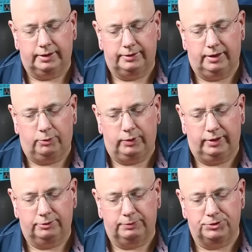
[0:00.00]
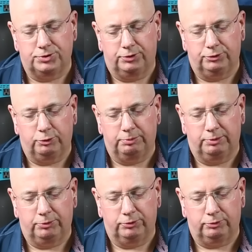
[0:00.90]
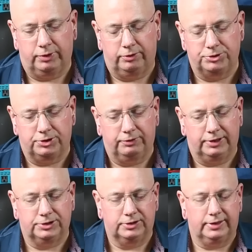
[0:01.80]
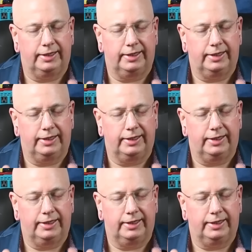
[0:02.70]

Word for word: Yahweh has been chosen and remembered throughout all generations.